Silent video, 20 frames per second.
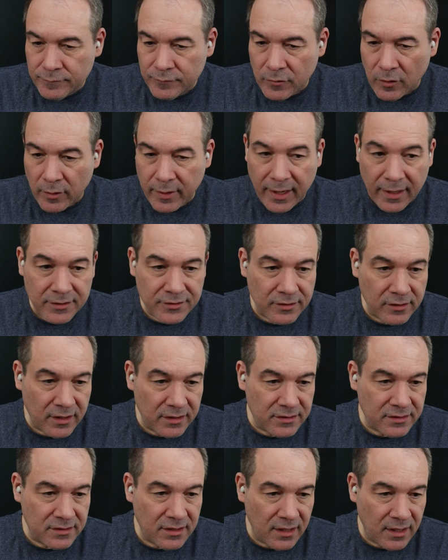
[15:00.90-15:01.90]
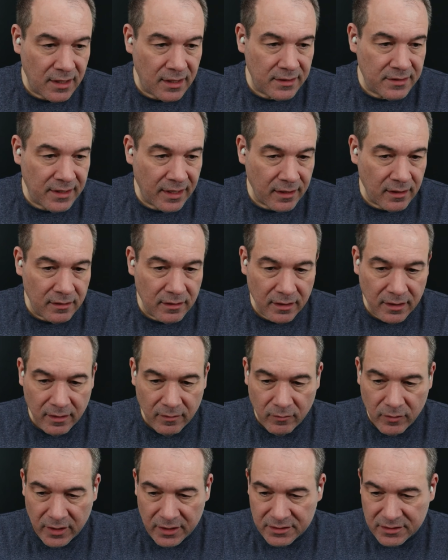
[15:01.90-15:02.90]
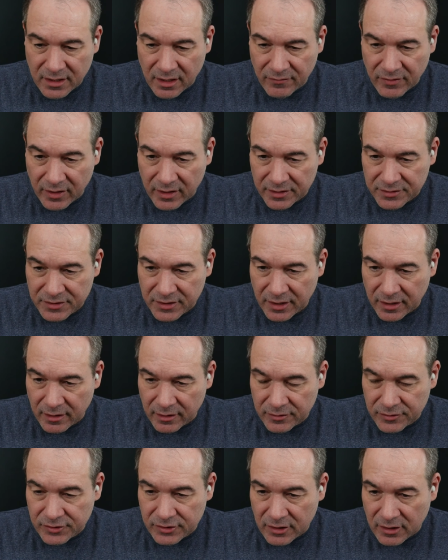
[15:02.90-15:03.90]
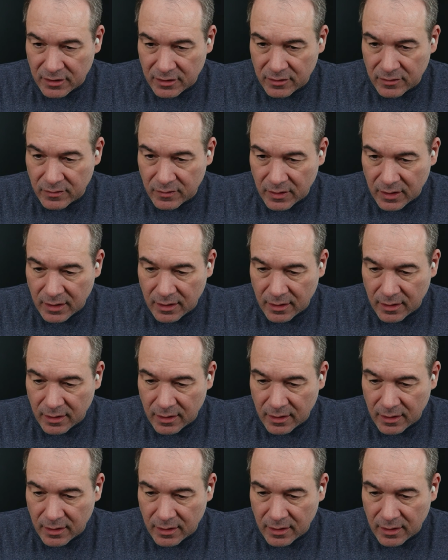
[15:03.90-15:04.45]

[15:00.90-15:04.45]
Okay, so let's take a look at what it's giving us here. So